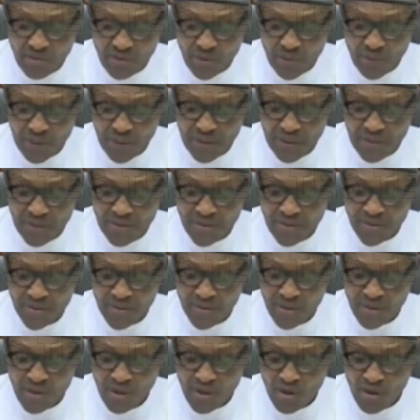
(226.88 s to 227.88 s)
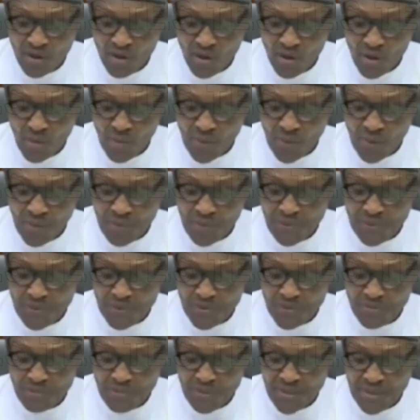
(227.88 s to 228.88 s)
of the palace of a
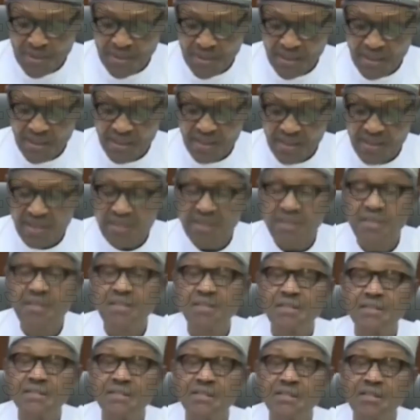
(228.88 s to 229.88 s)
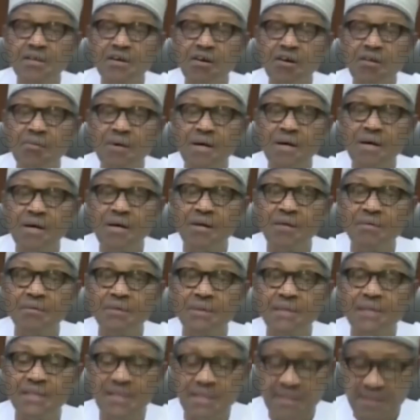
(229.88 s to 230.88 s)
peacemaker, the Oba
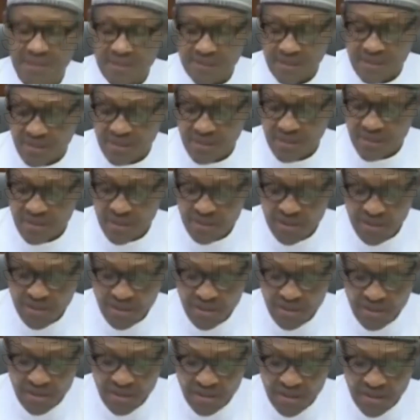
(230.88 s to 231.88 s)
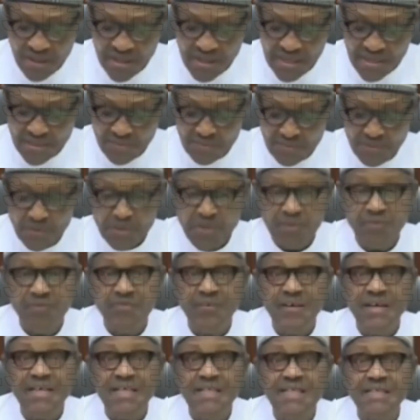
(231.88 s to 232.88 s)
of Lagos, has
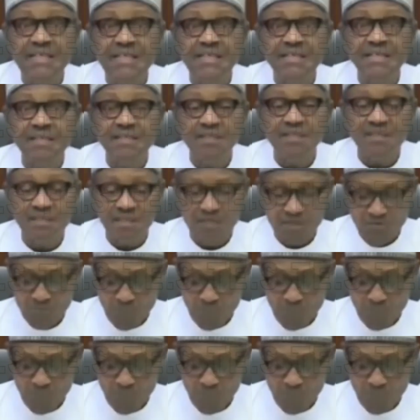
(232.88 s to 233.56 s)
been violated.